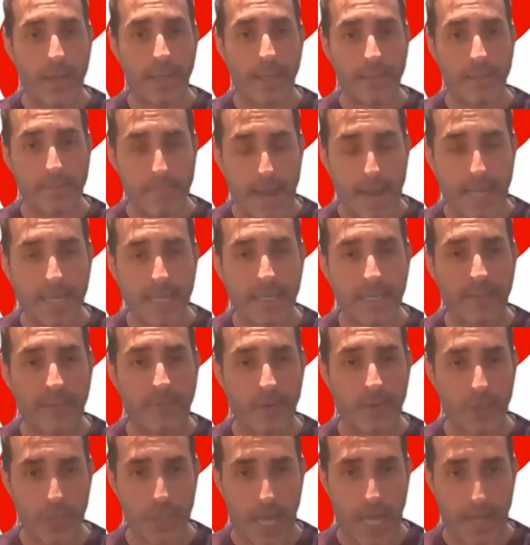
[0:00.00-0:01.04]
It's many
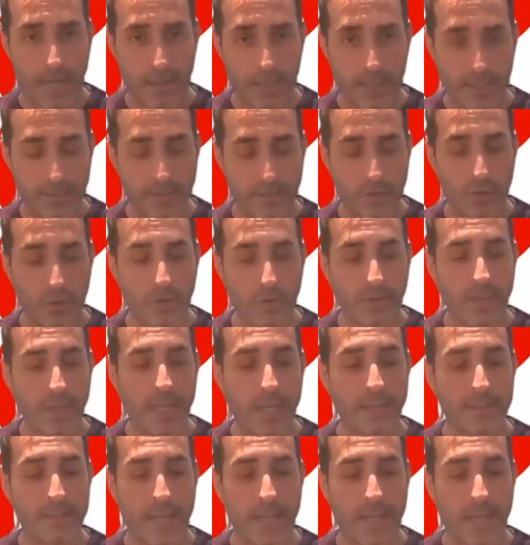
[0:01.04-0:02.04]
different checklists, certain things